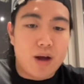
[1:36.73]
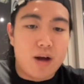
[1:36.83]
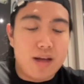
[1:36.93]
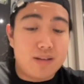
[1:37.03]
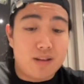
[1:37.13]

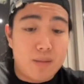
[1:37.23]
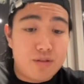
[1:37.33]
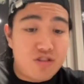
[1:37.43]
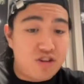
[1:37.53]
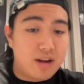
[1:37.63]
In terms
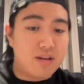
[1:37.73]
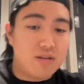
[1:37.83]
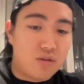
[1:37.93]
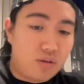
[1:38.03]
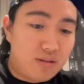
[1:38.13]
of gender,
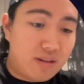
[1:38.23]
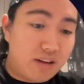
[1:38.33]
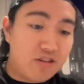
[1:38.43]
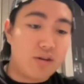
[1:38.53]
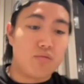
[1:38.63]
so this is
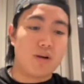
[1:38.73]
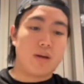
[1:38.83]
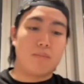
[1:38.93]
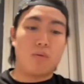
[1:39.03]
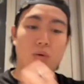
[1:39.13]
actually really
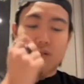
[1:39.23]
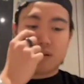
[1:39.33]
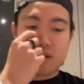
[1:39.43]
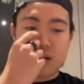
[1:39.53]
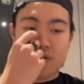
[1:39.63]

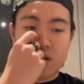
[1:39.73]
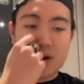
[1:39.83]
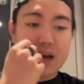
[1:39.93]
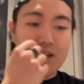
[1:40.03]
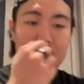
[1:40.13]
important. If you
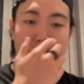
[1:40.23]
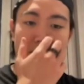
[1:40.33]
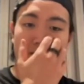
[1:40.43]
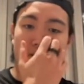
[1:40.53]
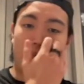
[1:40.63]
only have
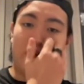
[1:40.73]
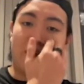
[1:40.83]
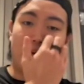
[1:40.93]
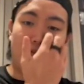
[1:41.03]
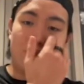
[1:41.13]
money to buy
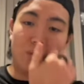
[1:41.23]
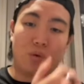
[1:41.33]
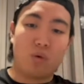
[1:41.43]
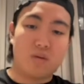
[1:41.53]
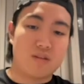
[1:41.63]
a few
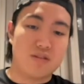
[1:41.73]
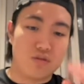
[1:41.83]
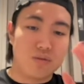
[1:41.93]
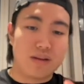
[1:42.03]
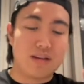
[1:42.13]
horses,
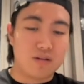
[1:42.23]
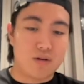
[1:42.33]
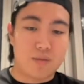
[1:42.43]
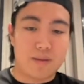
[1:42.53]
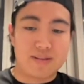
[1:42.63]
you need to
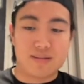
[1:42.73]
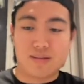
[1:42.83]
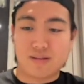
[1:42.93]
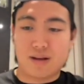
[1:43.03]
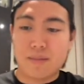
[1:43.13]
not mess
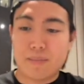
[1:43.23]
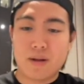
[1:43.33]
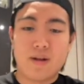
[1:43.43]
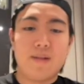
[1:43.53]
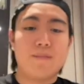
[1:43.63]
this up.
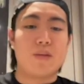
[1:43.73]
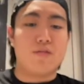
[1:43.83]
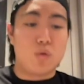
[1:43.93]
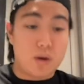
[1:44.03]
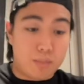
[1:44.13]
If
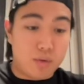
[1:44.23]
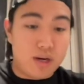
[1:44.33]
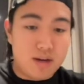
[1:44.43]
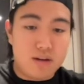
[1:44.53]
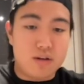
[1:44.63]
you want to
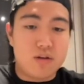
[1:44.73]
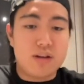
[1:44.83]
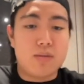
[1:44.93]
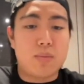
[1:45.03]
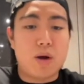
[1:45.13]
breed, you
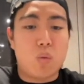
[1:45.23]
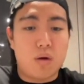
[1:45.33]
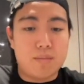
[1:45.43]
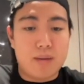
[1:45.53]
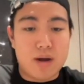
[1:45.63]
need to buy
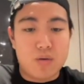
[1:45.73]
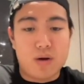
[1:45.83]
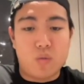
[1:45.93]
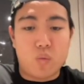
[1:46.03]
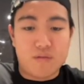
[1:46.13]
1 male
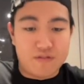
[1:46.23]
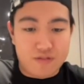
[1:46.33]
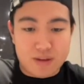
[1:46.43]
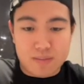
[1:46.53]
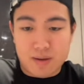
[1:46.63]
and 1
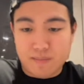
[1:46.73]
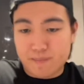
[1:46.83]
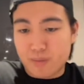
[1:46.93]
female.